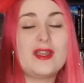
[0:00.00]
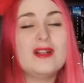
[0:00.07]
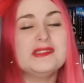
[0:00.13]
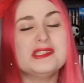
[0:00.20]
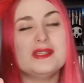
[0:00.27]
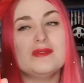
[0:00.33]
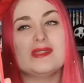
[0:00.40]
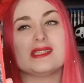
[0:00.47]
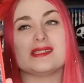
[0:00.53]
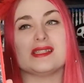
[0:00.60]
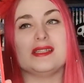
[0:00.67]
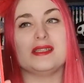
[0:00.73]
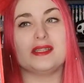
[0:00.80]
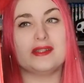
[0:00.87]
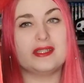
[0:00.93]
also known as
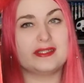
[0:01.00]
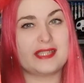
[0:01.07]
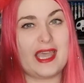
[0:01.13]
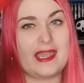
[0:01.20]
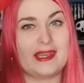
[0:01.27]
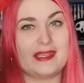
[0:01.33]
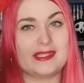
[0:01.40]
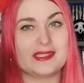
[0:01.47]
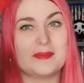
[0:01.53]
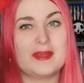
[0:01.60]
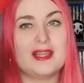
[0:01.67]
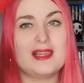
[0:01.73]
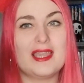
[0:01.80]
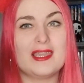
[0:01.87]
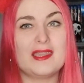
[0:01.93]
Good Tidings, but
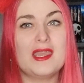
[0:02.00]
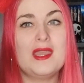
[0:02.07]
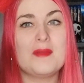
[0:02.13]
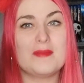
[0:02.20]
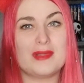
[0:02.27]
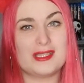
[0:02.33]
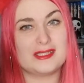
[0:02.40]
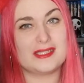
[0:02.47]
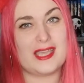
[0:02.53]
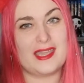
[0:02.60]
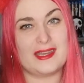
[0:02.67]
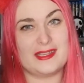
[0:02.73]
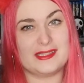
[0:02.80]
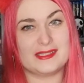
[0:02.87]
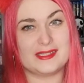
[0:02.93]
I like Blood
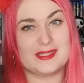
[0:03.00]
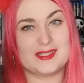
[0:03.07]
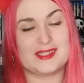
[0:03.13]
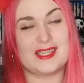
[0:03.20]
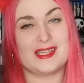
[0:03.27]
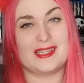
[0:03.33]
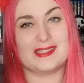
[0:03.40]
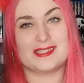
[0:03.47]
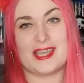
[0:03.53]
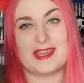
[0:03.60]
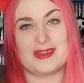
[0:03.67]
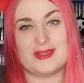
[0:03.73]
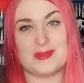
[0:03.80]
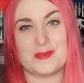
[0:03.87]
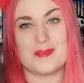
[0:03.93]
Tidings
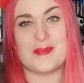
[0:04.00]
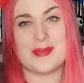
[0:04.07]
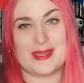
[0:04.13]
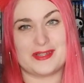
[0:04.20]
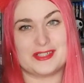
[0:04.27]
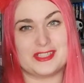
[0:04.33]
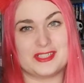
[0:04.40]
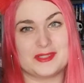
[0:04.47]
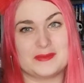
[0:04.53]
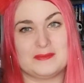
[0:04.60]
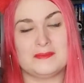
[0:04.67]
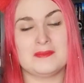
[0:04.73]
title better.